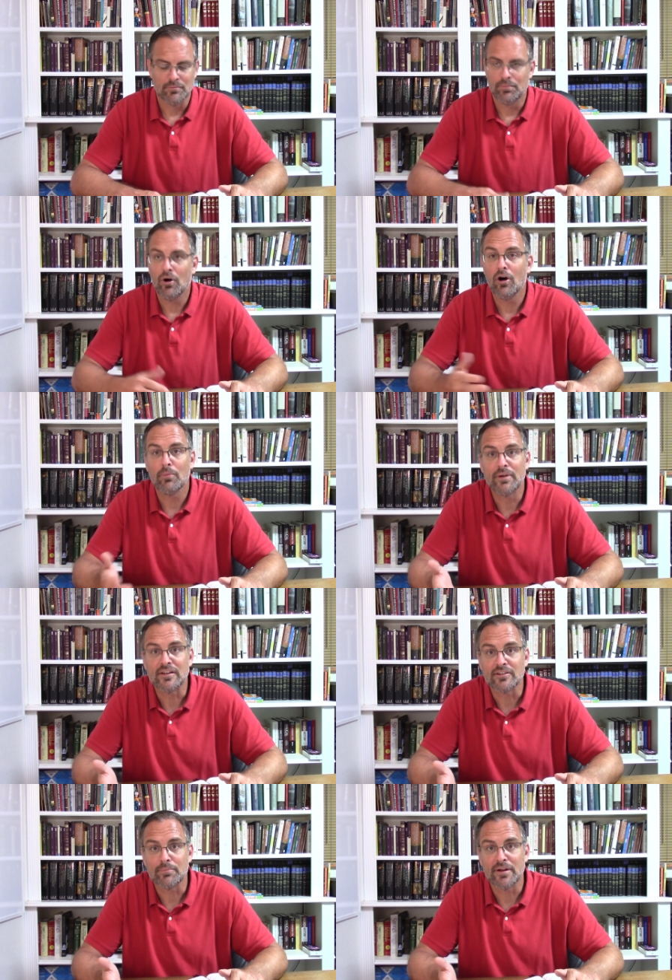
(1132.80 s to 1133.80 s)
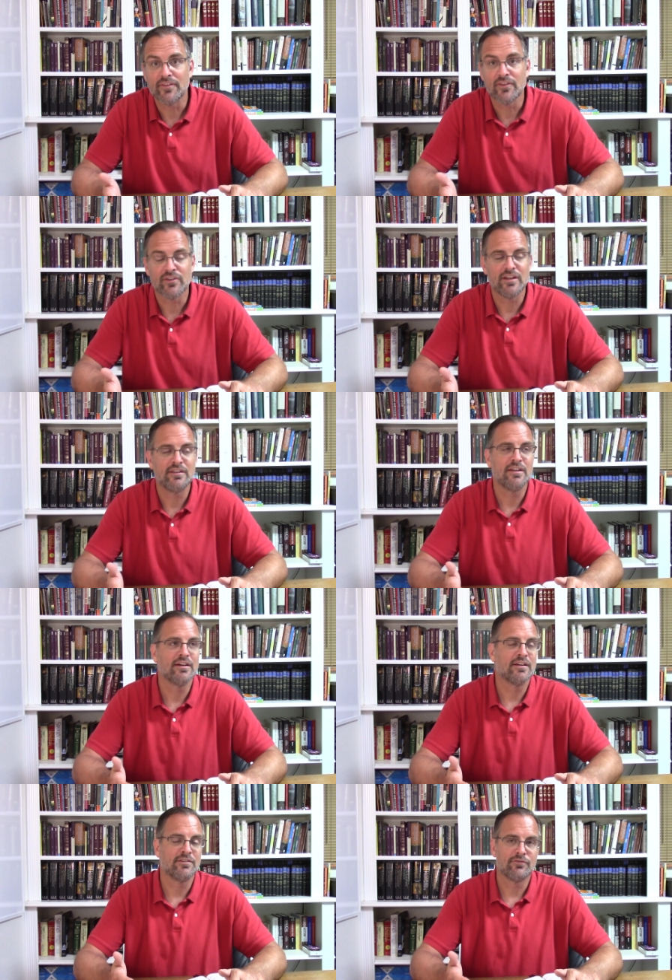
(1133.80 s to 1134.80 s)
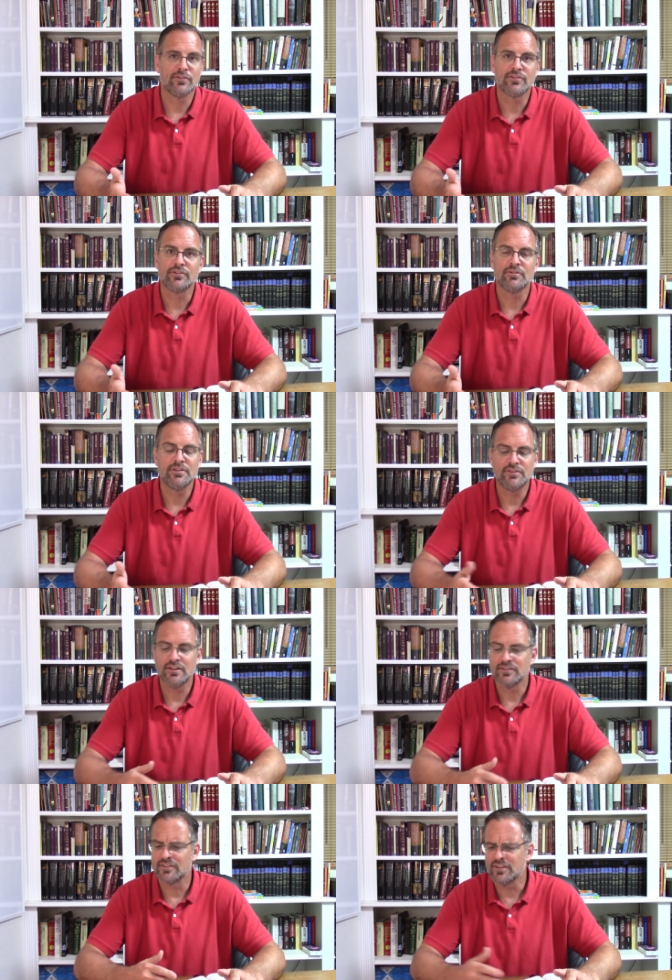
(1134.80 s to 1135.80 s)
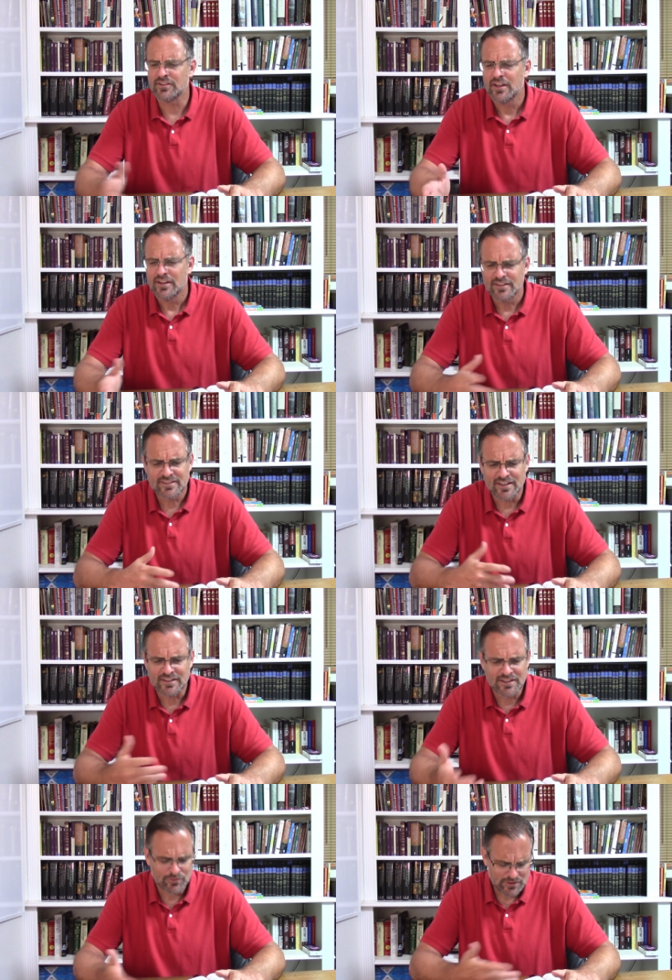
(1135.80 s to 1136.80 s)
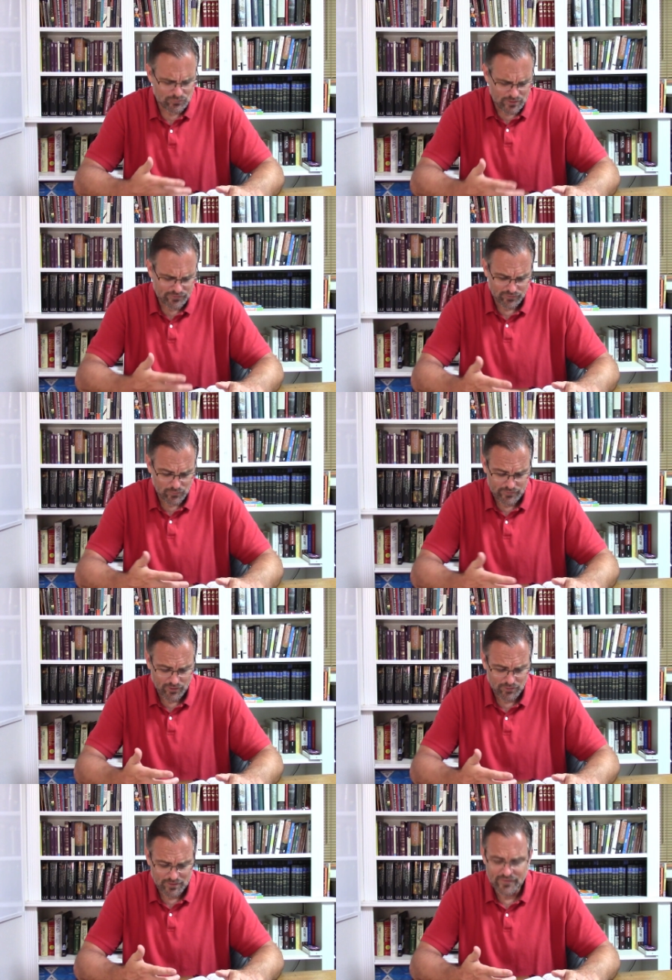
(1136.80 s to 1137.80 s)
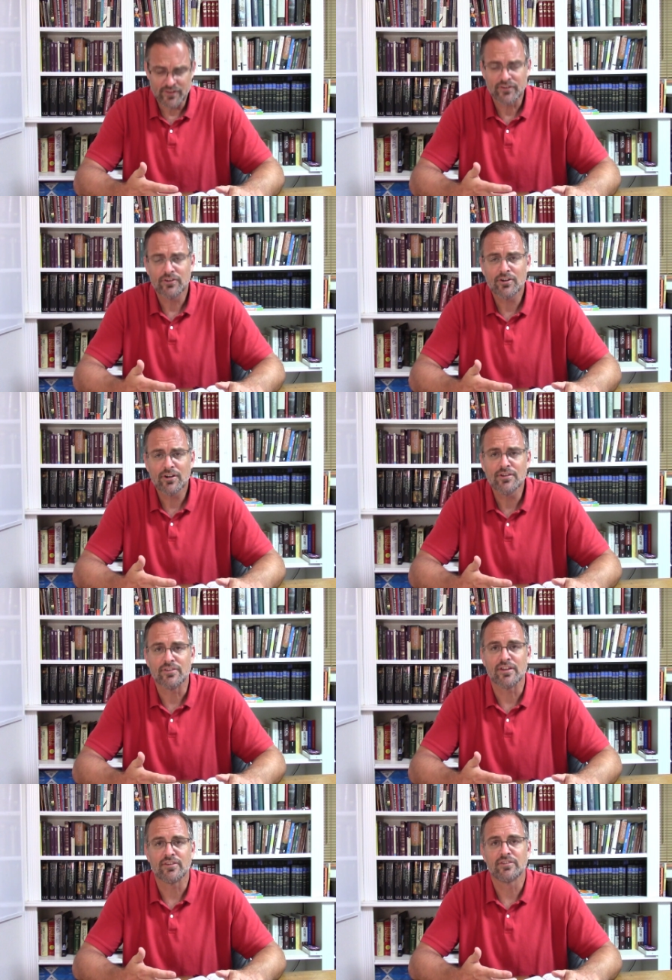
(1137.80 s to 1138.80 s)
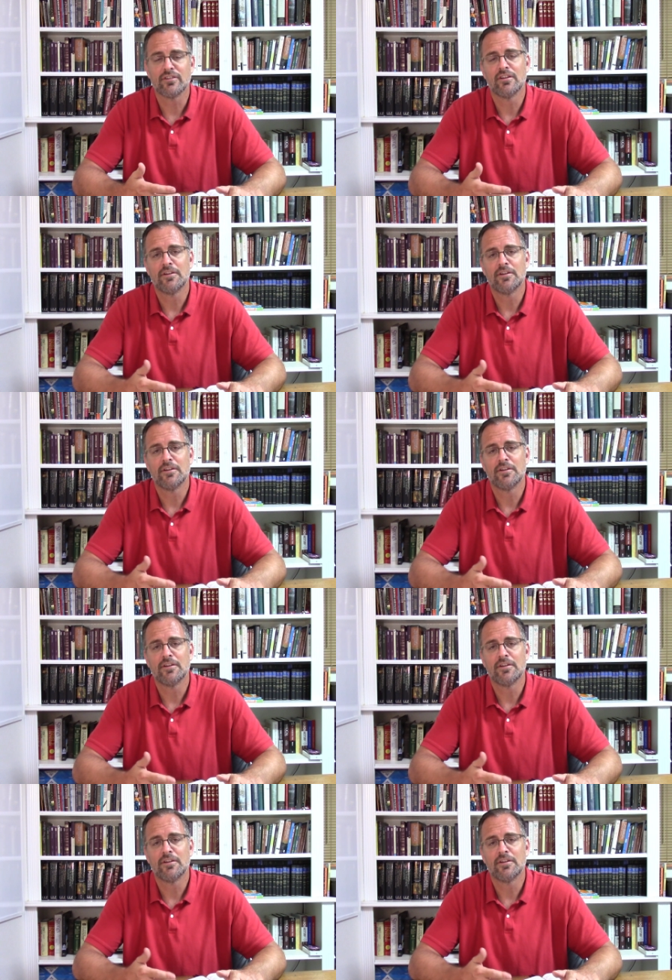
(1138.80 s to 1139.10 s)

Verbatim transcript: Paul picks up on this idea in 1 Corinthians, and this idea, we've all read this and heard this.